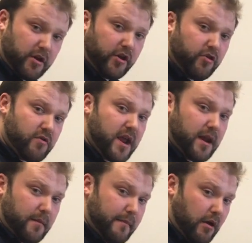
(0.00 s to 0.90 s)

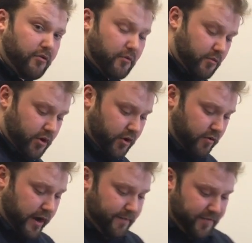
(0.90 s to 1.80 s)
create methyl
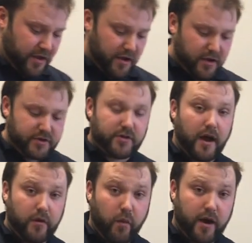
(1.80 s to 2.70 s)
mercury. So I
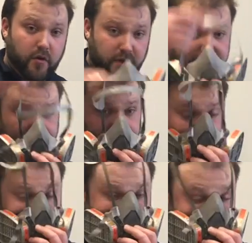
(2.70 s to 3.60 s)
would wear a
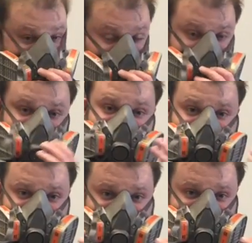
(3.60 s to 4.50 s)
respirator
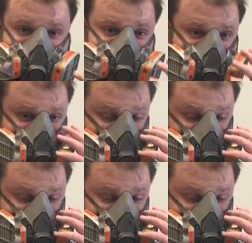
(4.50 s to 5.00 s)
like this.